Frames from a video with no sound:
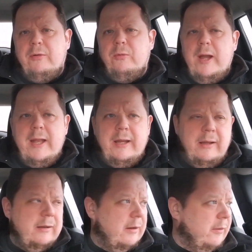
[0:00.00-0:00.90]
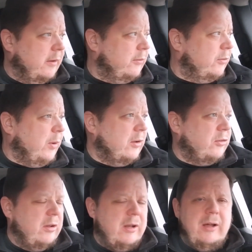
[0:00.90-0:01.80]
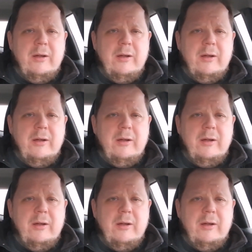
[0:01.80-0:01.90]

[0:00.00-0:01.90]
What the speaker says: it a rating. You know, I was watching